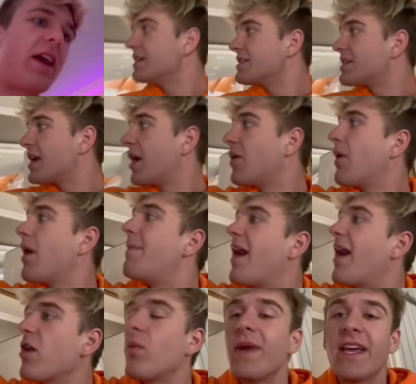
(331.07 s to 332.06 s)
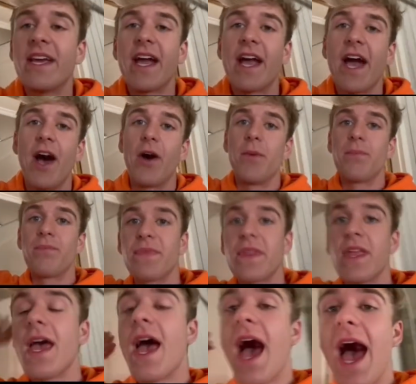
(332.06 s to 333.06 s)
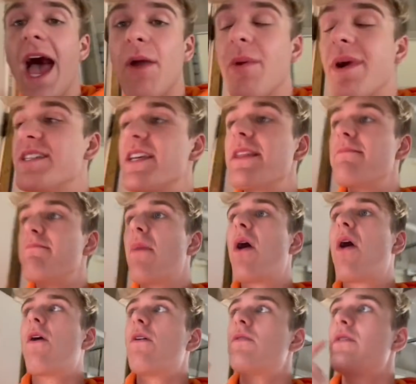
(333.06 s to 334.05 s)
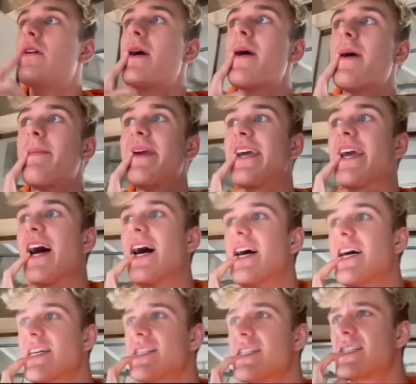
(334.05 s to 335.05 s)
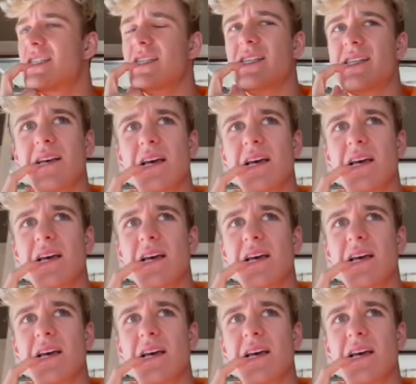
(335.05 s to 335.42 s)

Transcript: So about a week ago, I went to the mall because...